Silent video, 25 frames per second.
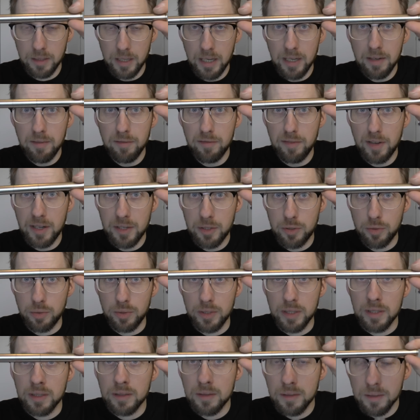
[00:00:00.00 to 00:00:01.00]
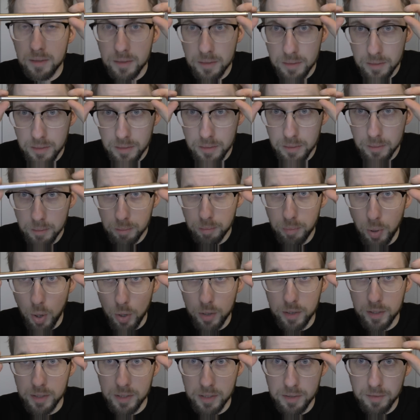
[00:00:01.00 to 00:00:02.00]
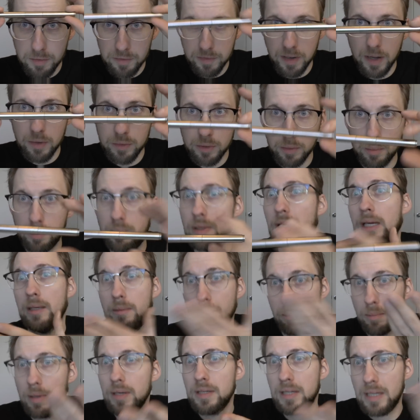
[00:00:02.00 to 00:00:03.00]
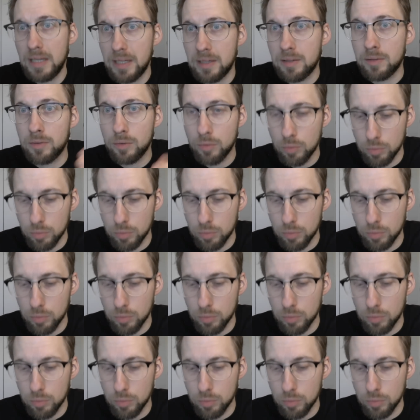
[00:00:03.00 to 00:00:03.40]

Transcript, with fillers: Inventery Pocket Fountain Pen, but in